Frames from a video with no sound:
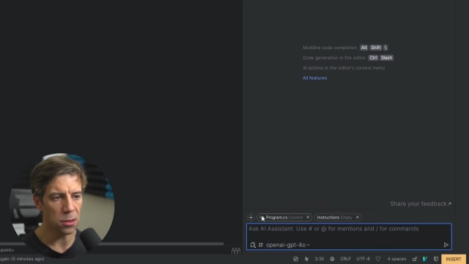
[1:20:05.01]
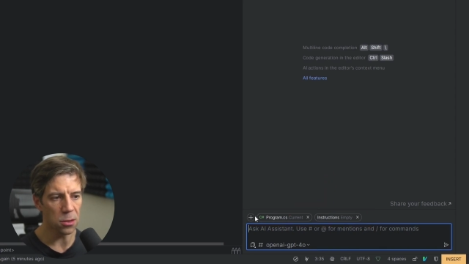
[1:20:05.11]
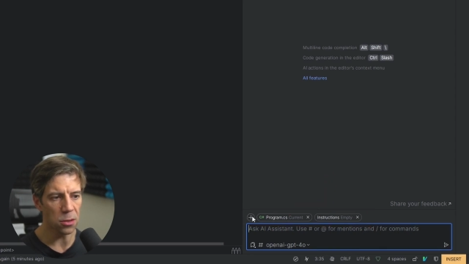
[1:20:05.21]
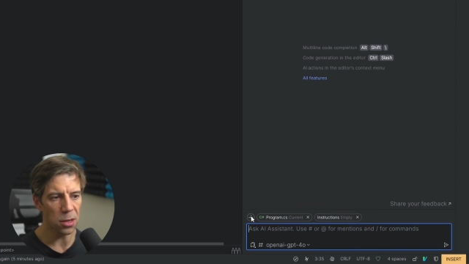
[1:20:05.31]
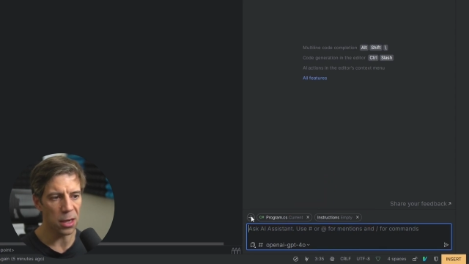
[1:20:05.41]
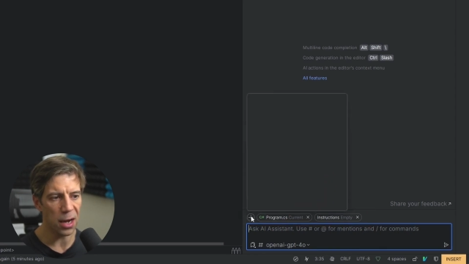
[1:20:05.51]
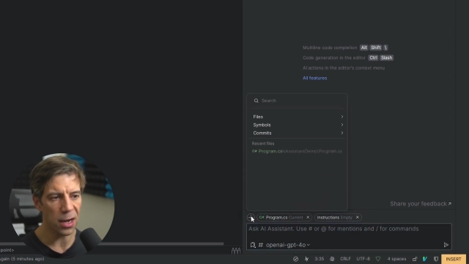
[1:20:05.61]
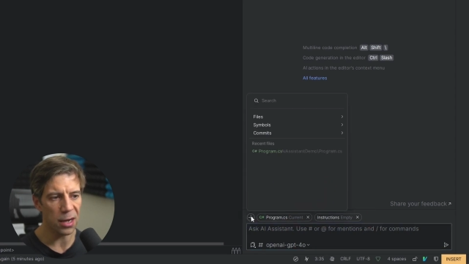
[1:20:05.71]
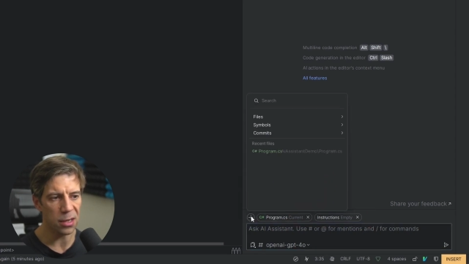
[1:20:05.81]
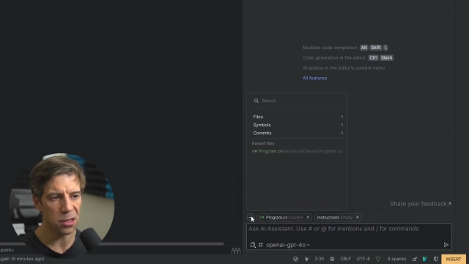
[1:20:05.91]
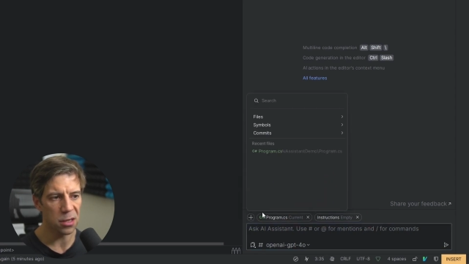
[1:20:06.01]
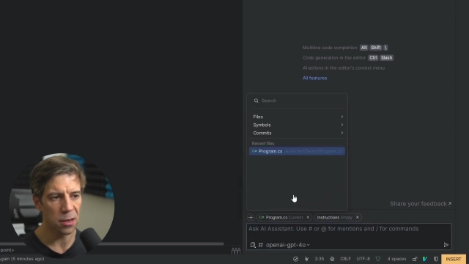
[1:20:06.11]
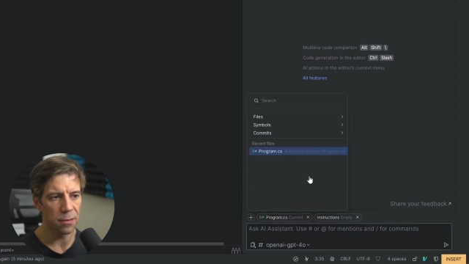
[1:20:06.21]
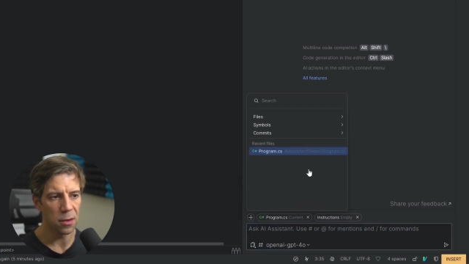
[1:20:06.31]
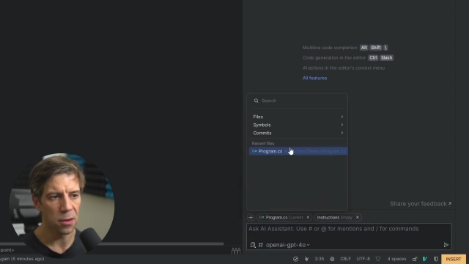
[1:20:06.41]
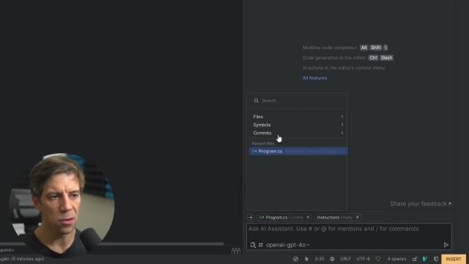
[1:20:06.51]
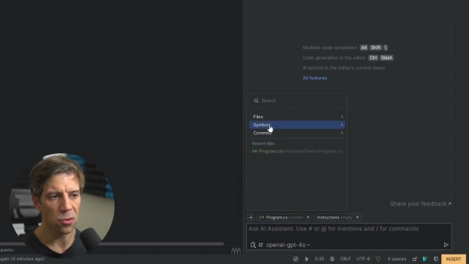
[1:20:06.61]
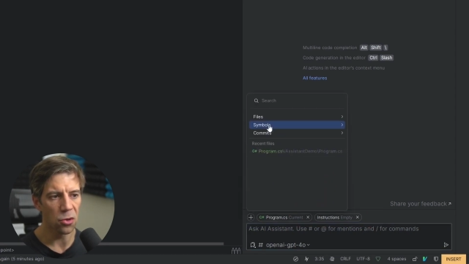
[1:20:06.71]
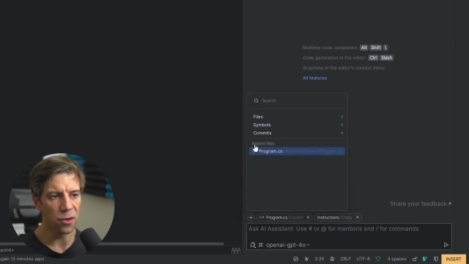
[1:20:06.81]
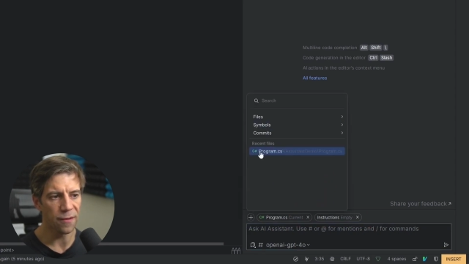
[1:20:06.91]
You can add
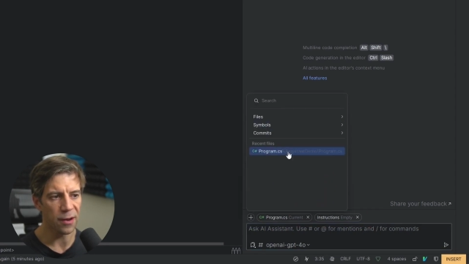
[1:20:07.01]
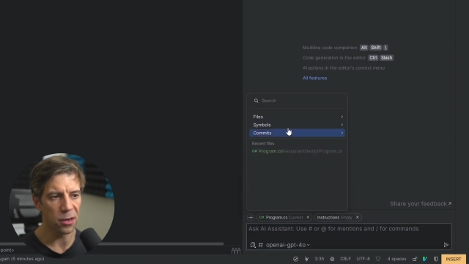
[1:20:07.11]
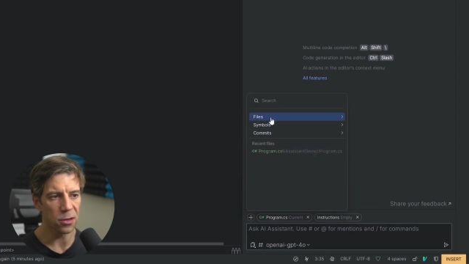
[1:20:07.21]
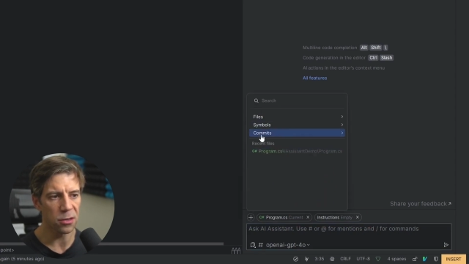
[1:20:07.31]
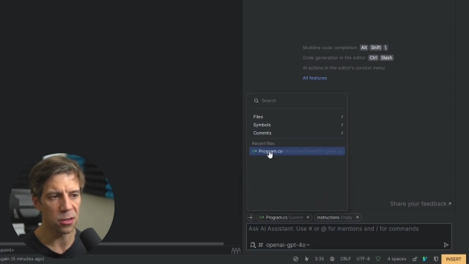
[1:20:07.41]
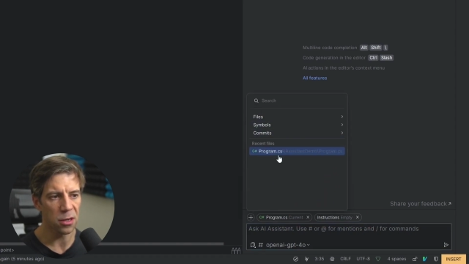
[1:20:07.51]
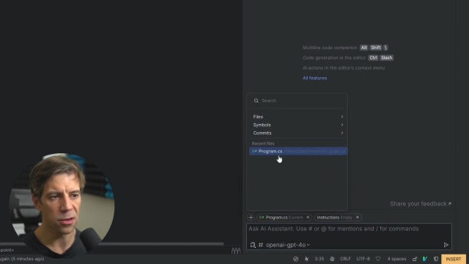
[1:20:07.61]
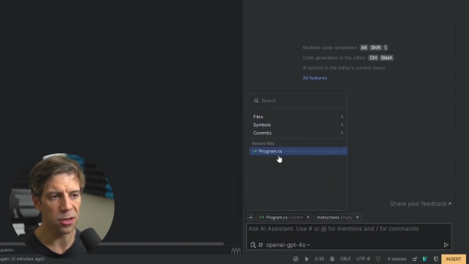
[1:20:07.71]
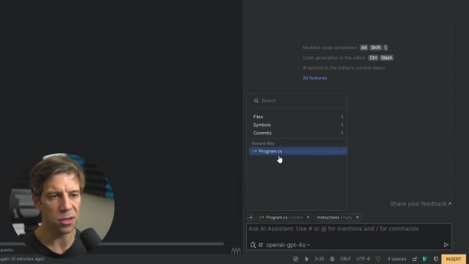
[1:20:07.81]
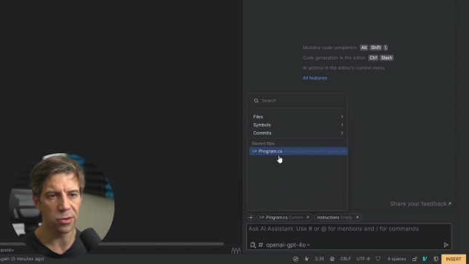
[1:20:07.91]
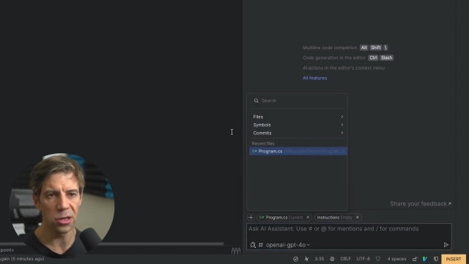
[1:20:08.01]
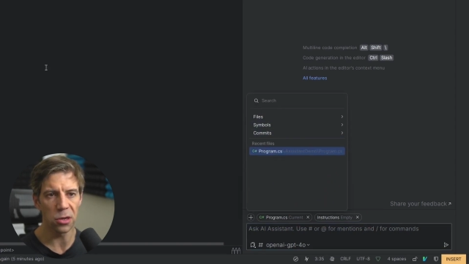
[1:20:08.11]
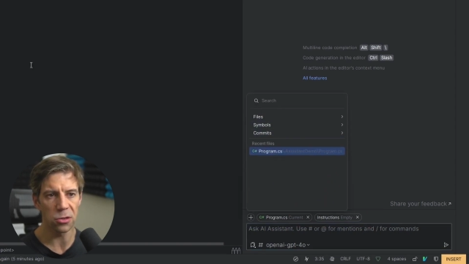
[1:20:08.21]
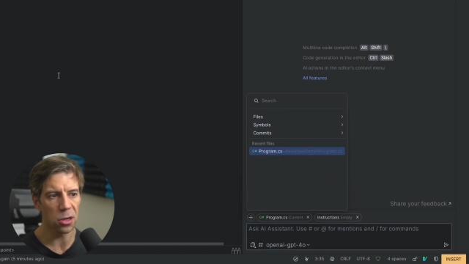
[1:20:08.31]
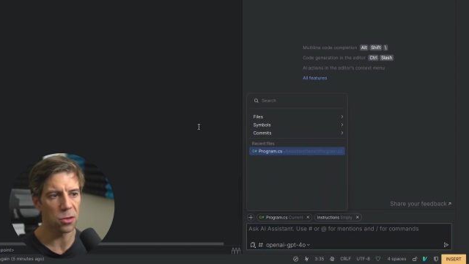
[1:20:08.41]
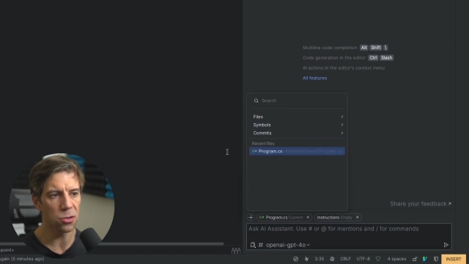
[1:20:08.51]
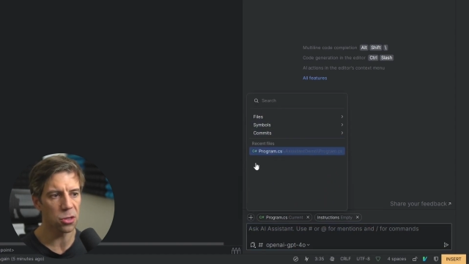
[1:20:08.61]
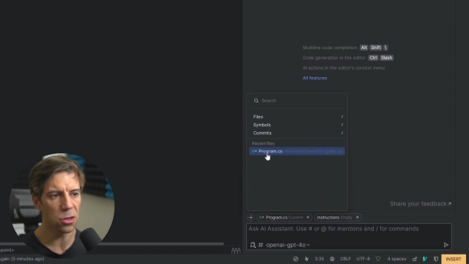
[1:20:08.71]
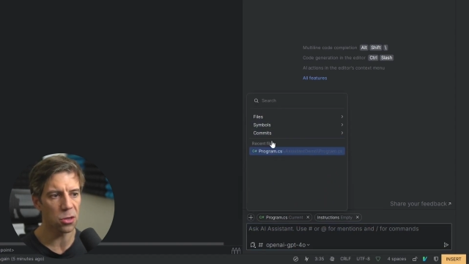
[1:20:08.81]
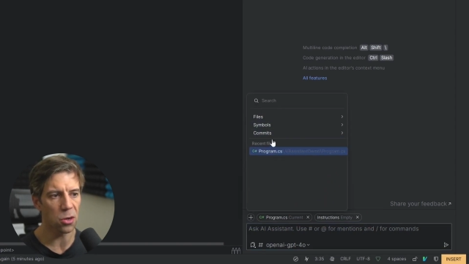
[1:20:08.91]
other files that are in your
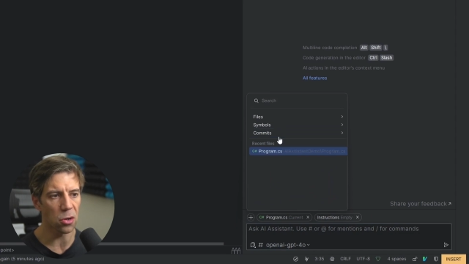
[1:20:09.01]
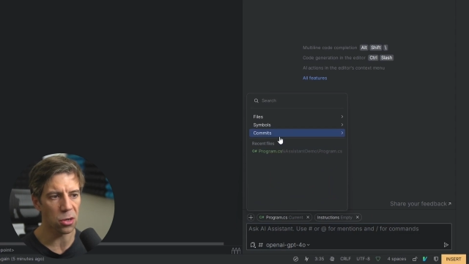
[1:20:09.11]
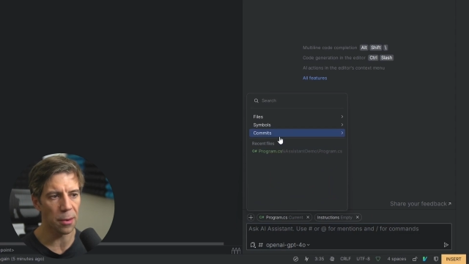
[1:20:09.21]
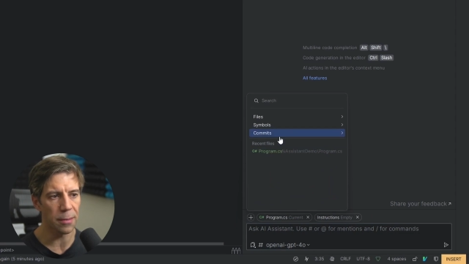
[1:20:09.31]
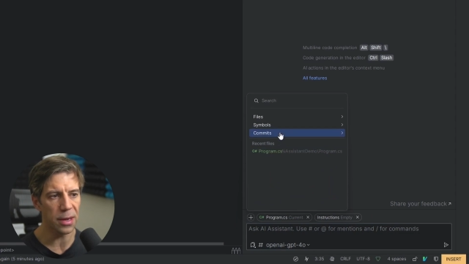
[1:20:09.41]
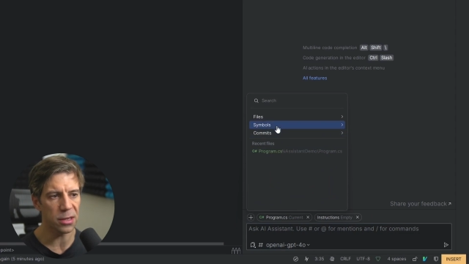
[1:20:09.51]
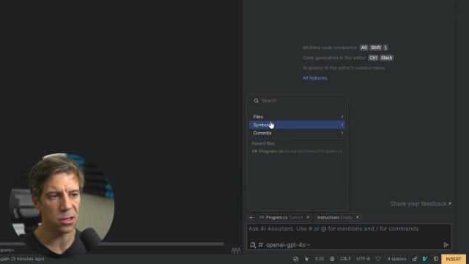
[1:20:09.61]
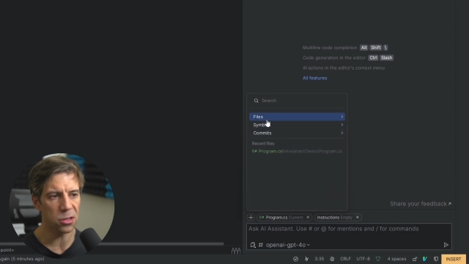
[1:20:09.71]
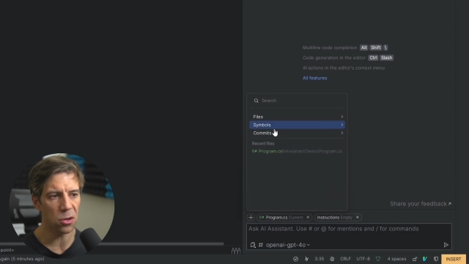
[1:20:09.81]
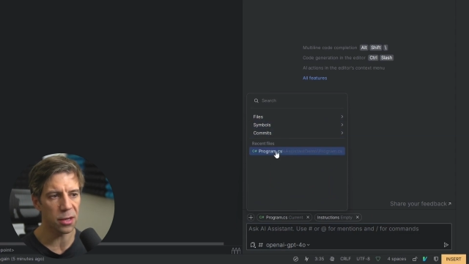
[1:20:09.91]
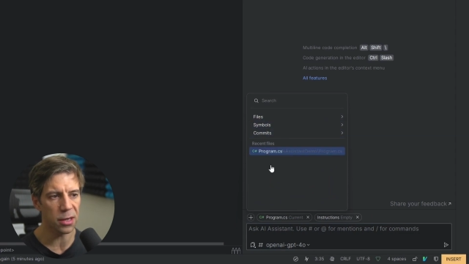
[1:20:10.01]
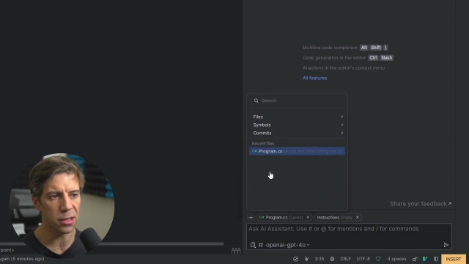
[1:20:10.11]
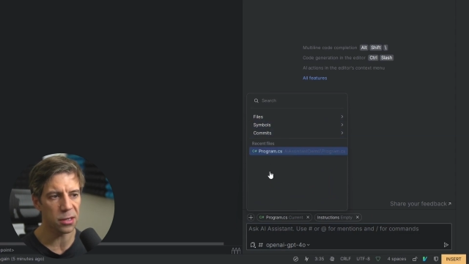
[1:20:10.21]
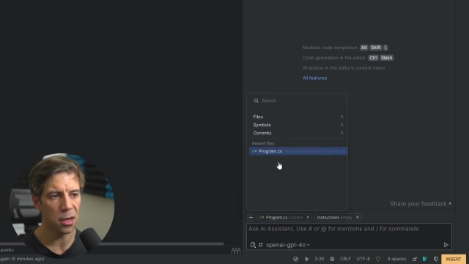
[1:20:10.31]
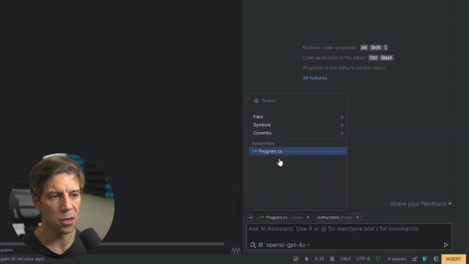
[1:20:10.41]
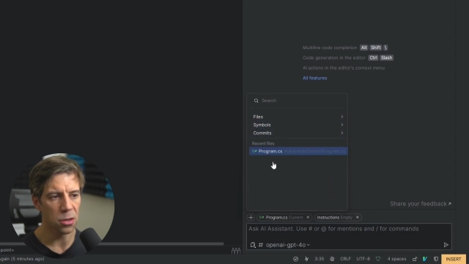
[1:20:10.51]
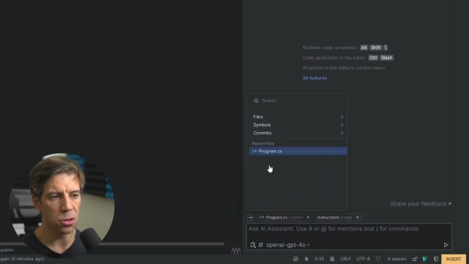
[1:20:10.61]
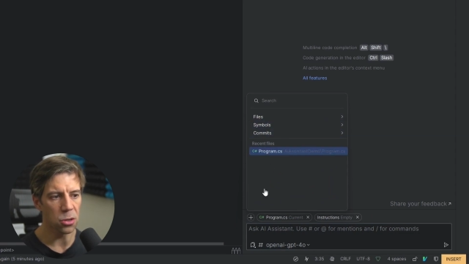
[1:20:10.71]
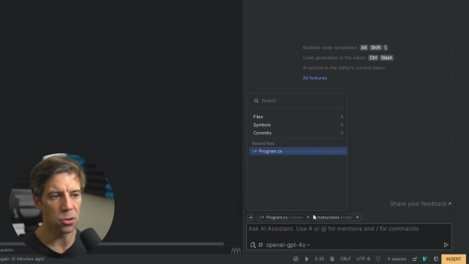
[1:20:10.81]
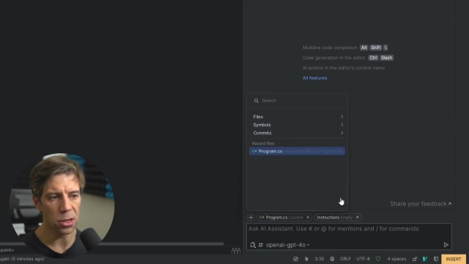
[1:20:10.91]
solution or commits or things
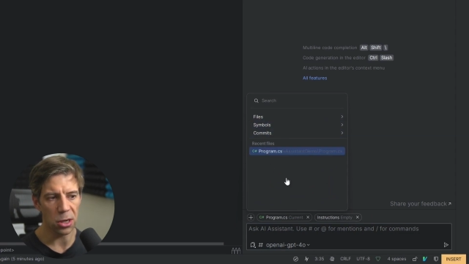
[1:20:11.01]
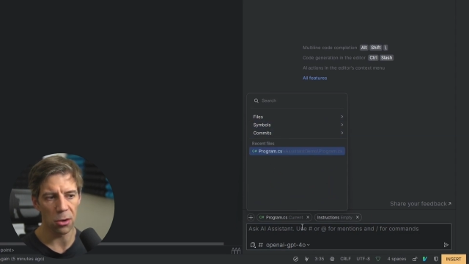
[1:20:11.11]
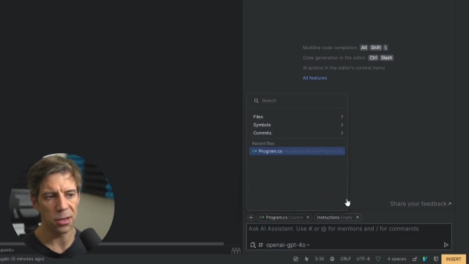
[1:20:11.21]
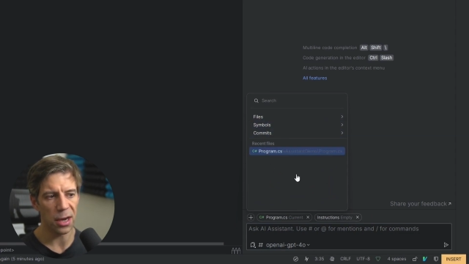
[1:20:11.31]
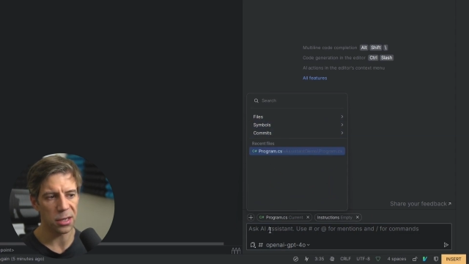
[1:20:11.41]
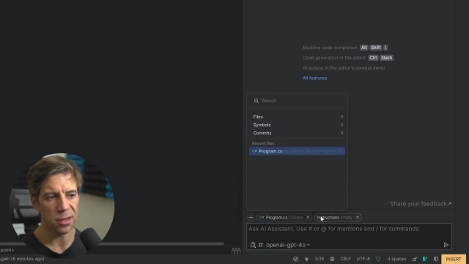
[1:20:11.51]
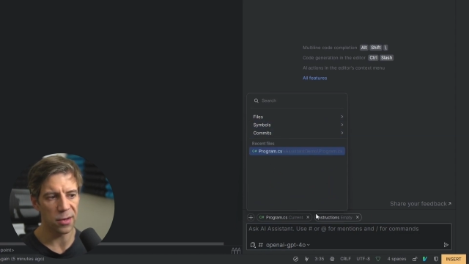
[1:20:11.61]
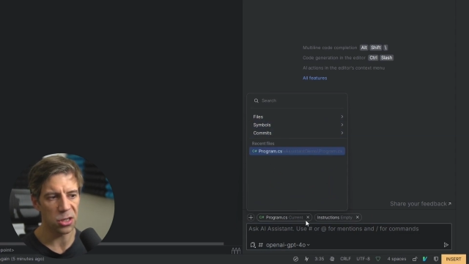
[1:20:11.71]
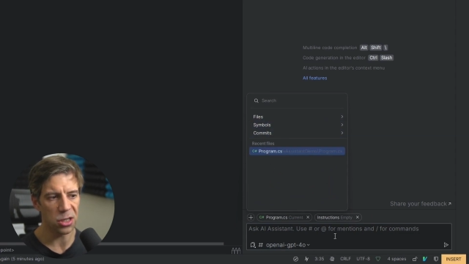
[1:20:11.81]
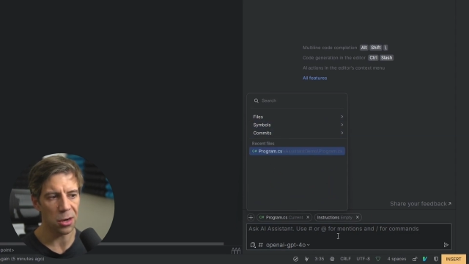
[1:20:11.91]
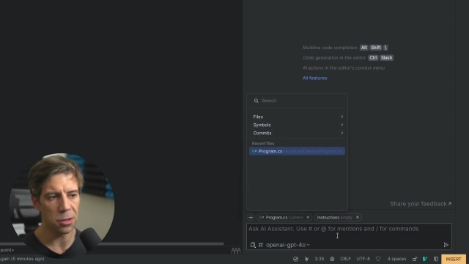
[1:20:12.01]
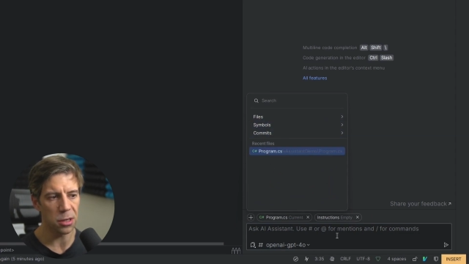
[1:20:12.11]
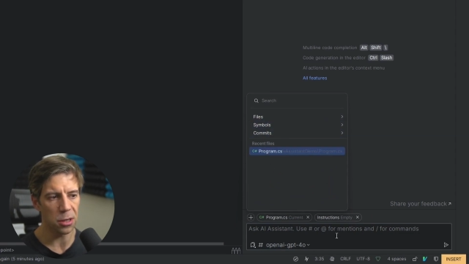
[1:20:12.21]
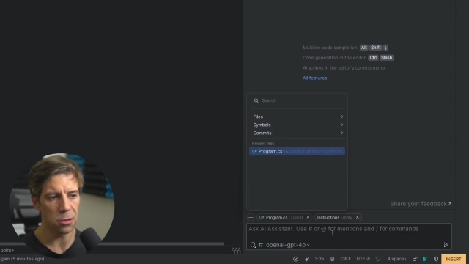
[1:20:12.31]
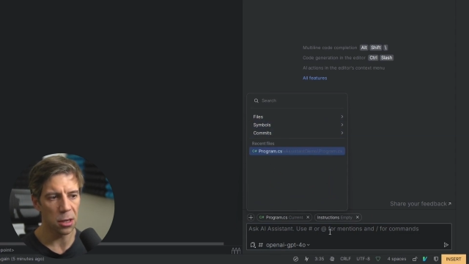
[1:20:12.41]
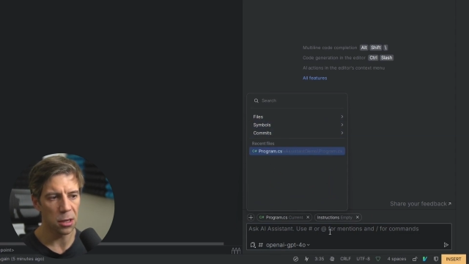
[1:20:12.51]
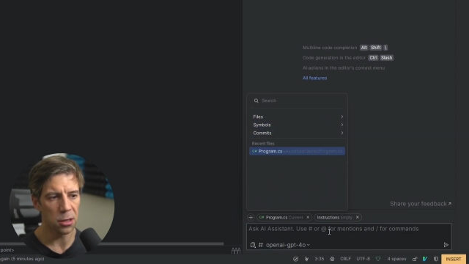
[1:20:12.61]
to the context of this chat window.